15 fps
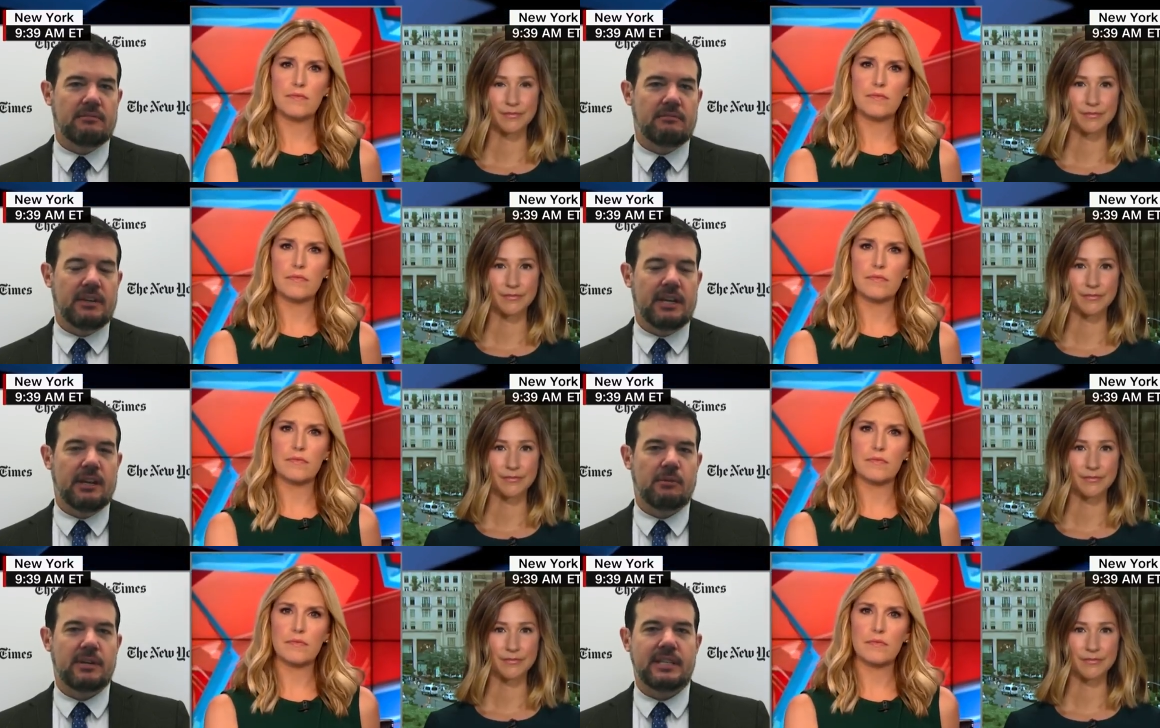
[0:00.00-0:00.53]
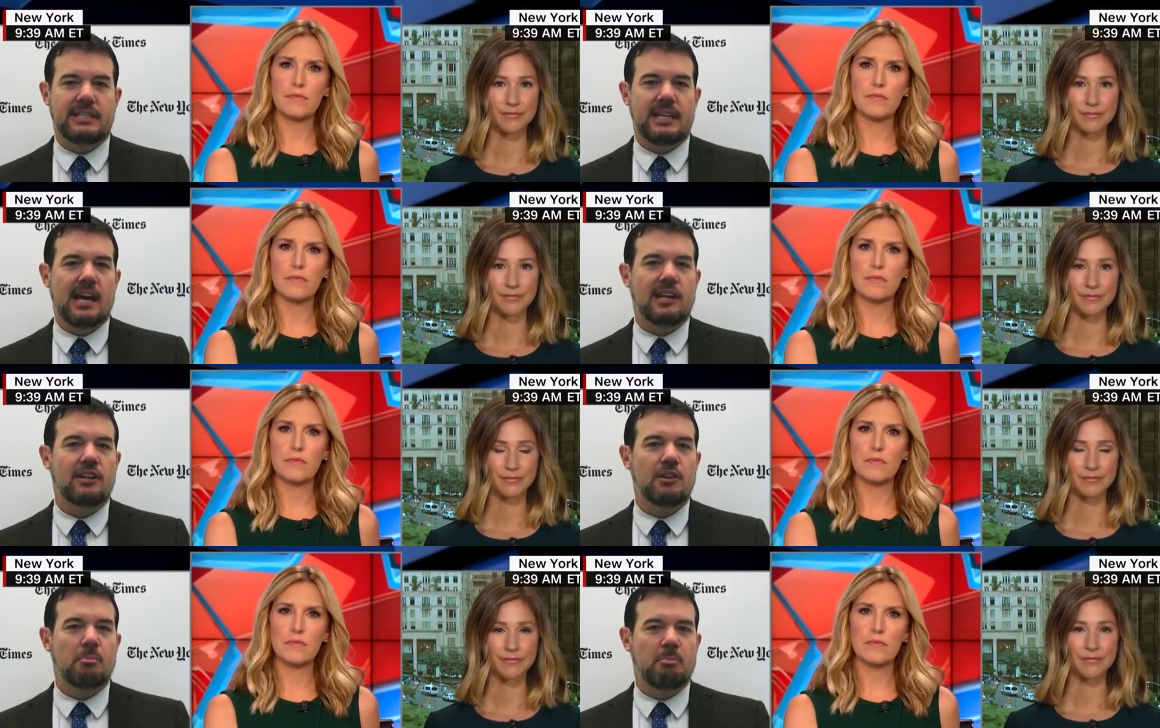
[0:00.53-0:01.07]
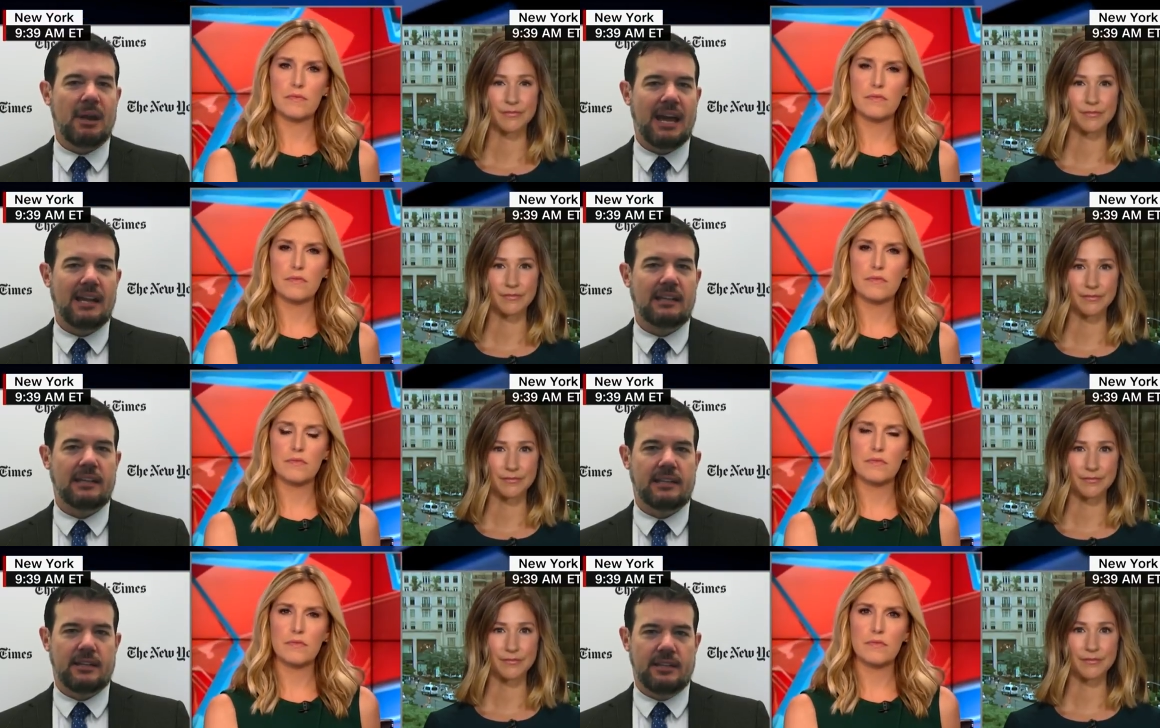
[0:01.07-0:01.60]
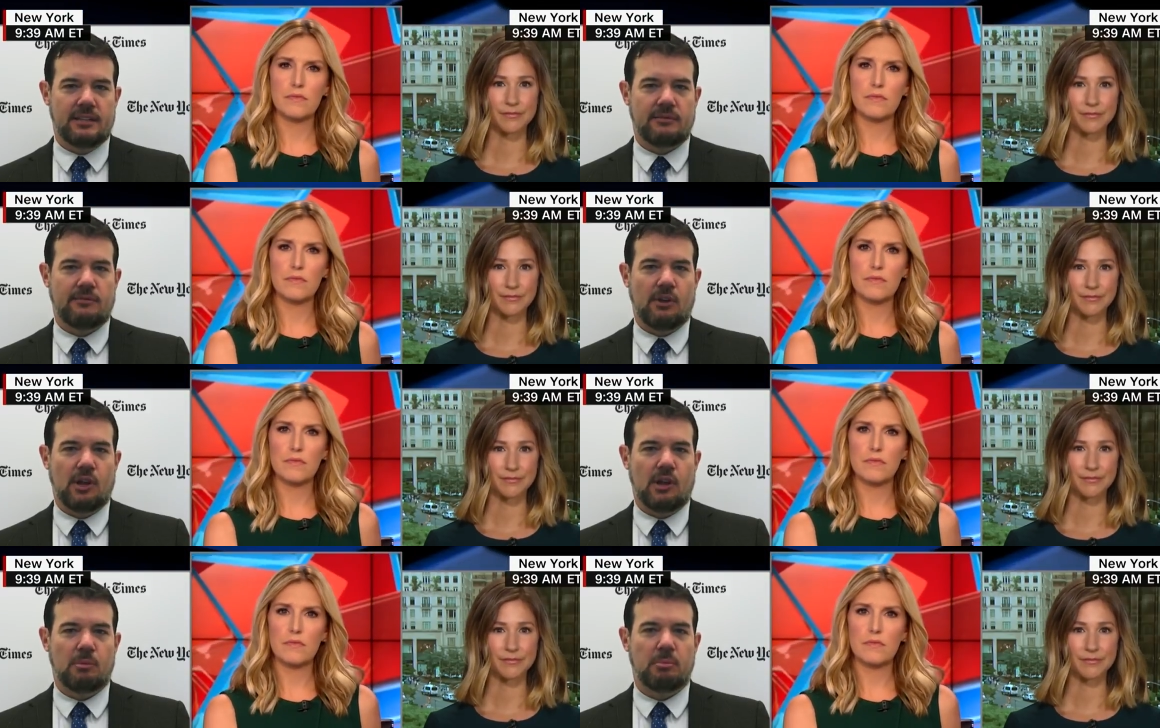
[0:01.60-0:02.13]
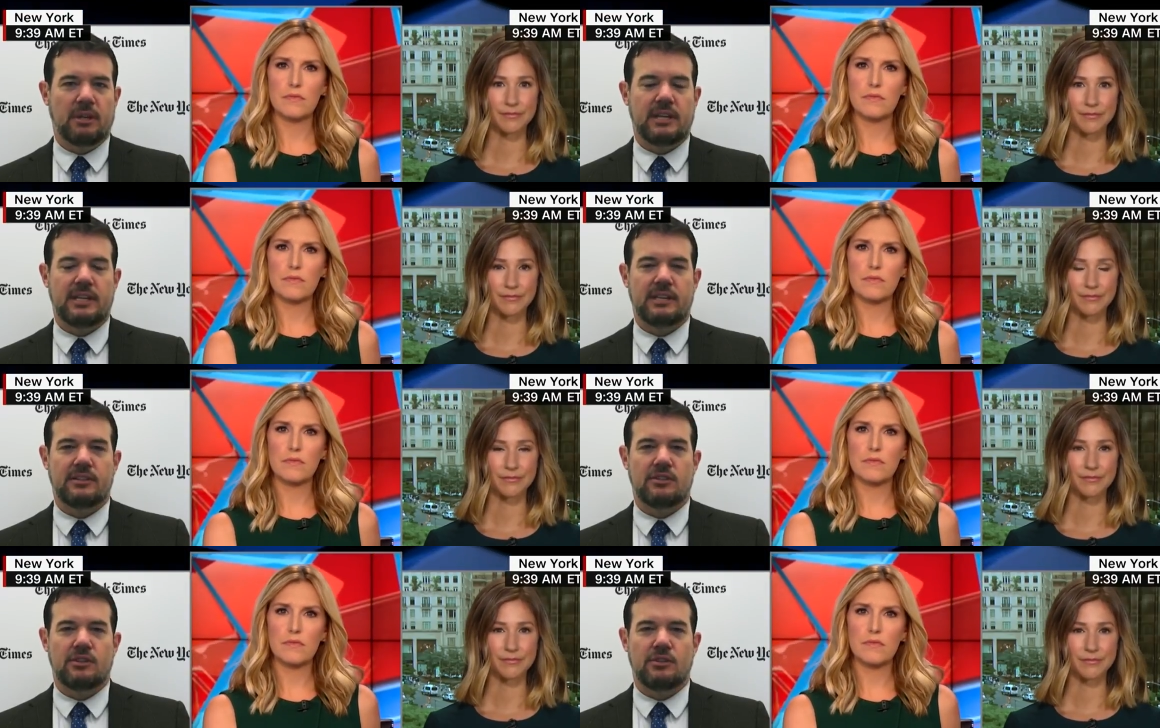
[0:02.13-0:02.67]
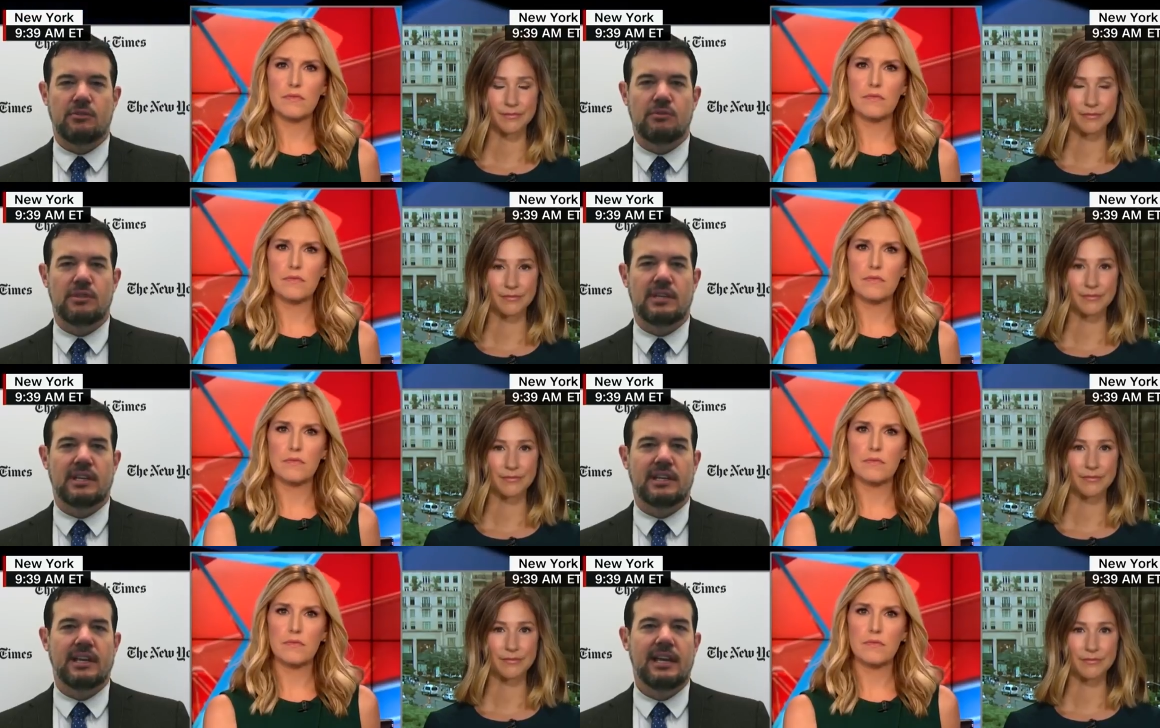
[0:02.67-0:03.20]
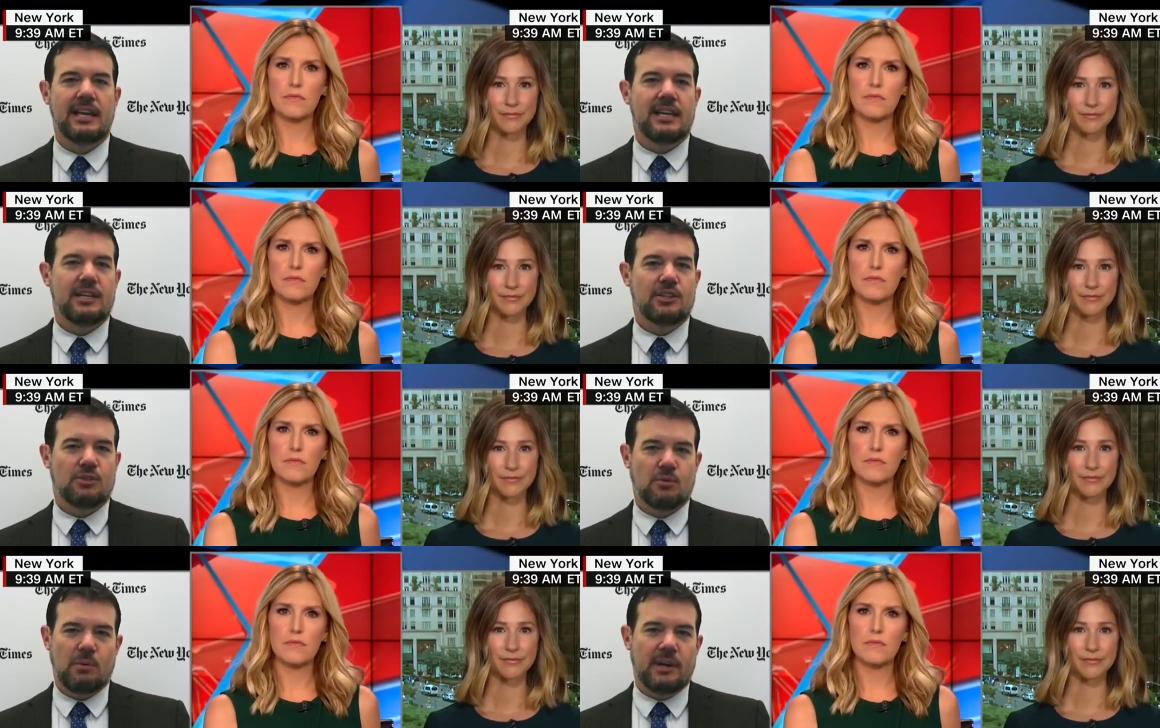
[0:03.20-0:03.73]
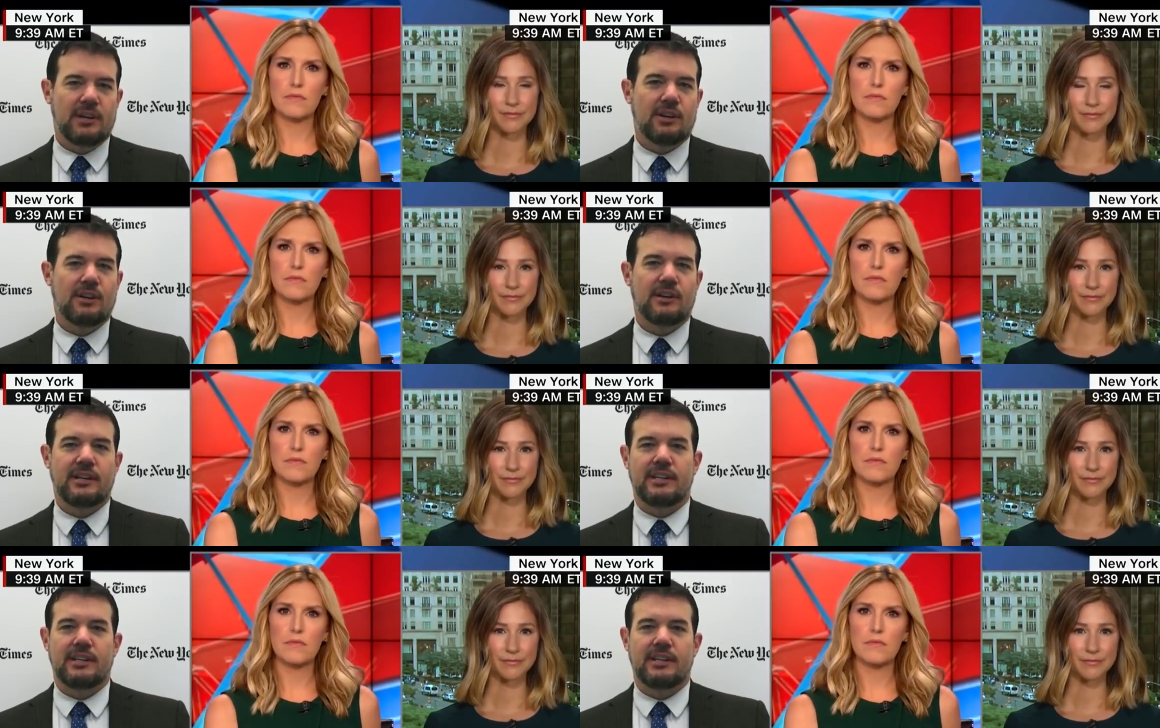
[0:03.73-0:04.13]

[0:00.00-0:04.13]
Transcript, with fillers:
Speaker 1: You know, he's not on the ballot this fall, but he is using Twitter,